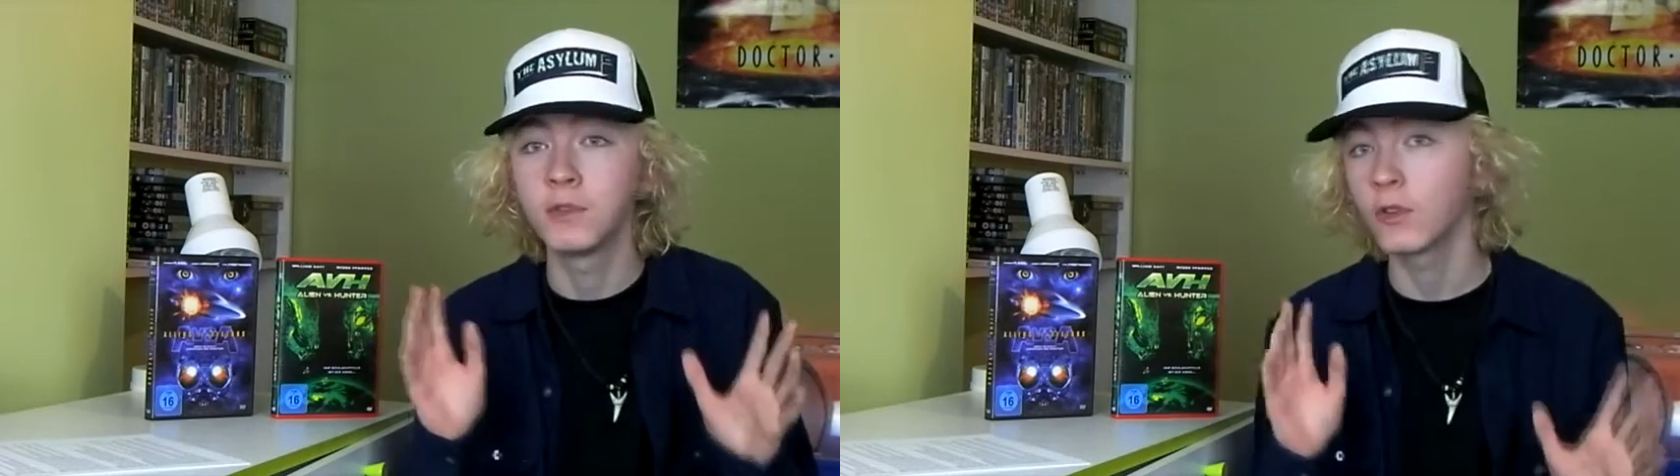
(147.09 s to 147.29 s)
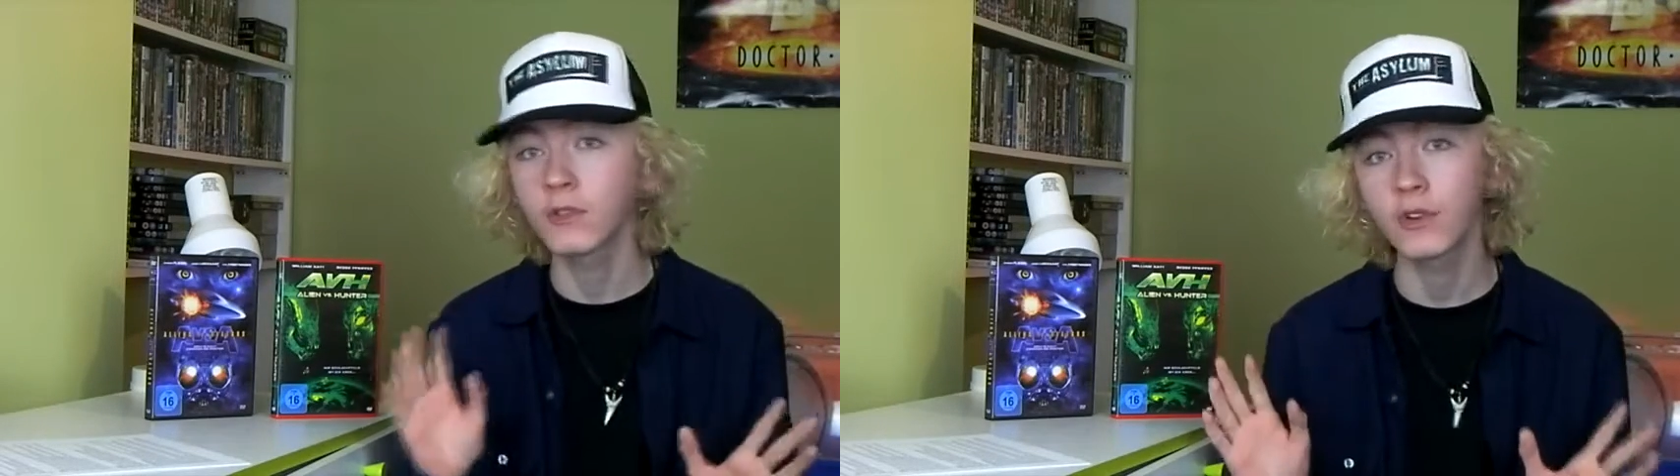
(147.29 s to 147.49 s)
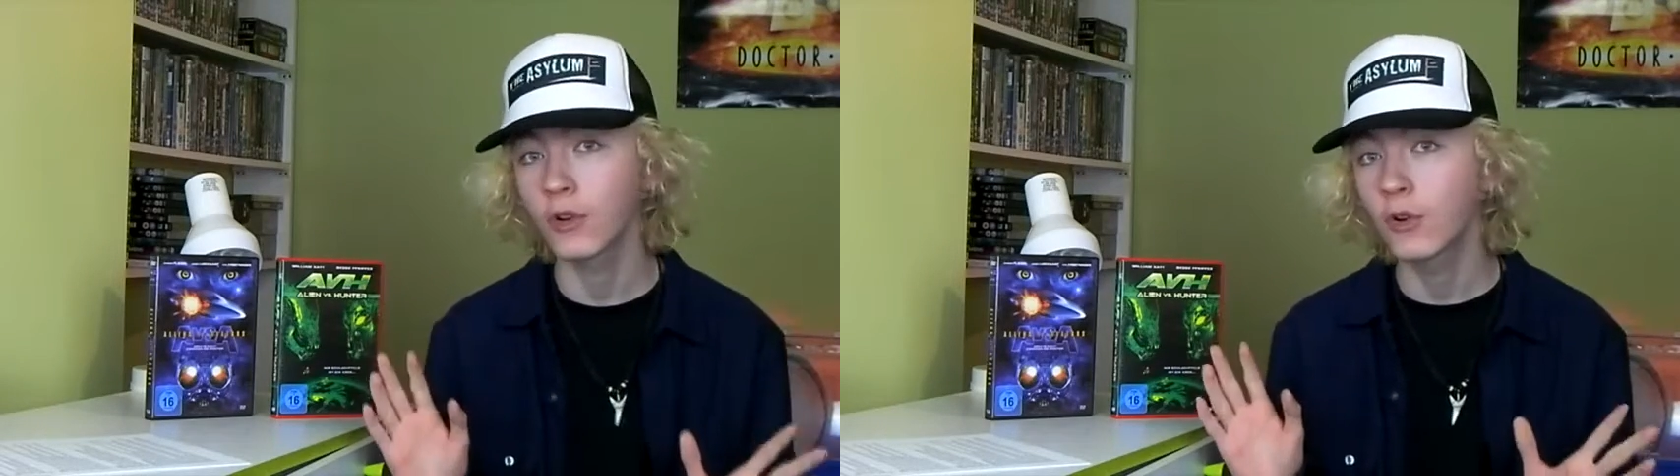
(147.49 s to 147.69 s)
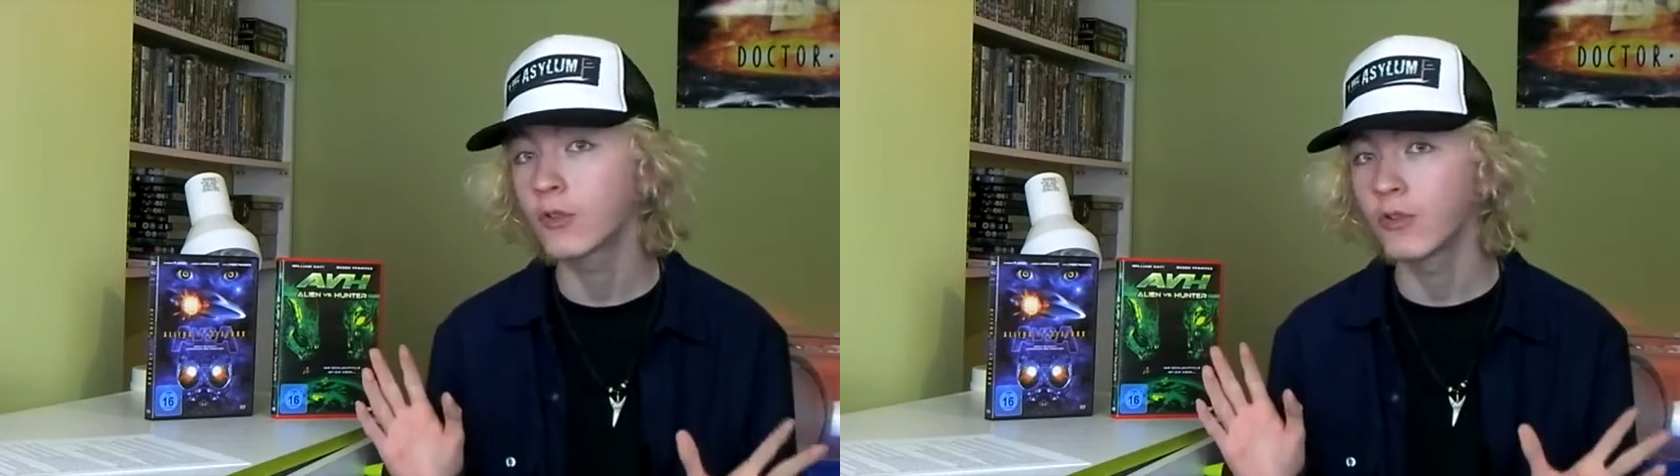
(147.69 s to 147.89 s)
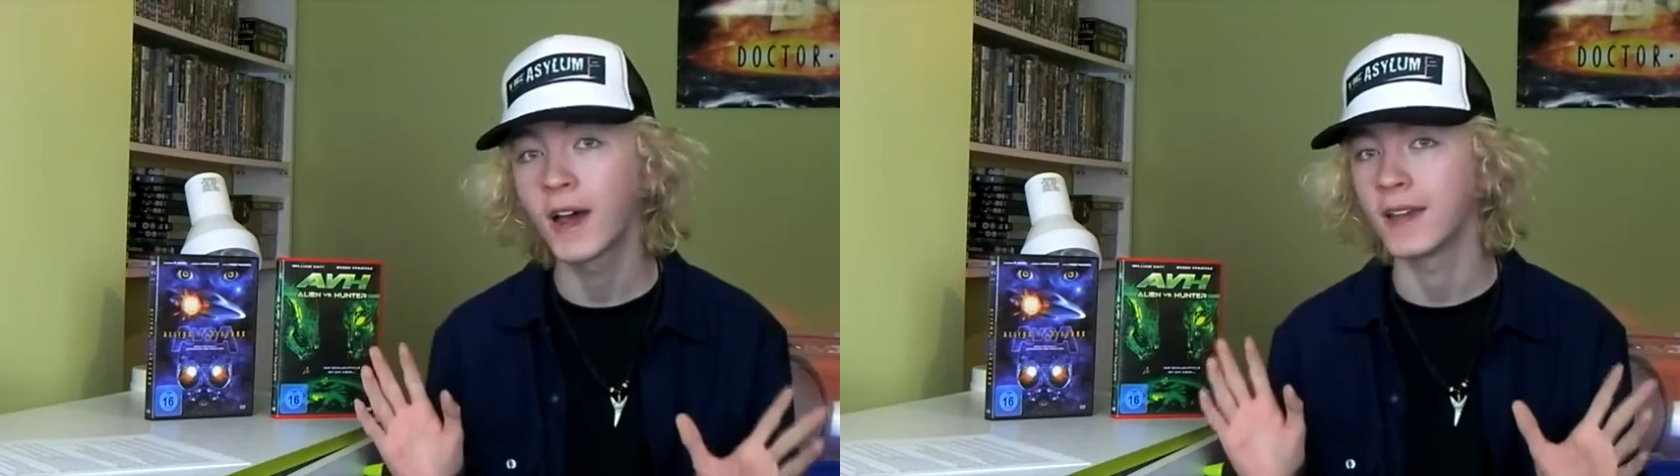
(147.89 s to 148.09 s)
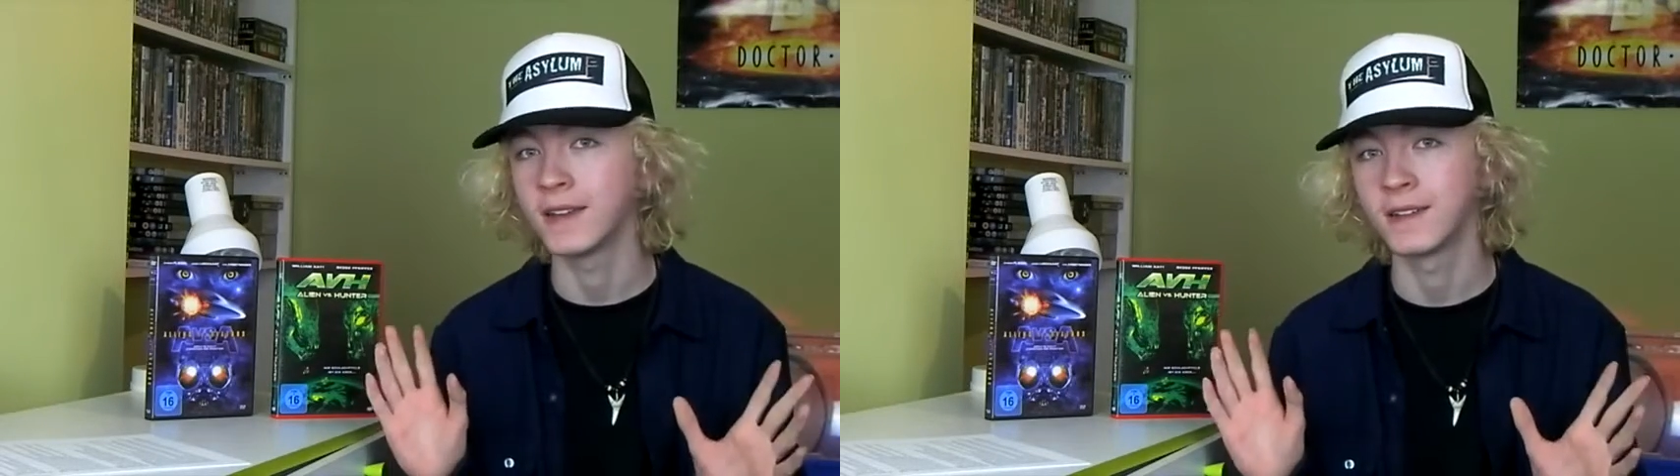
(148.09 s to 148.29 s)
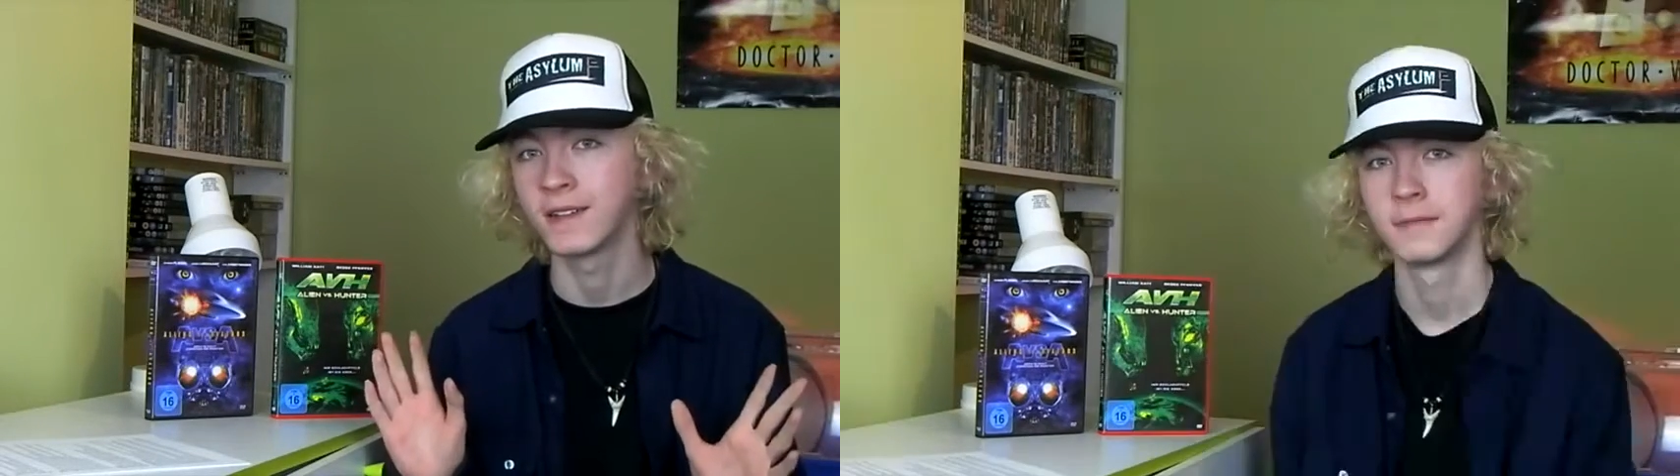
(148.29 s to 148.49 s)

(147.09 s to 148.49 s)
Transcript: doesn't look right.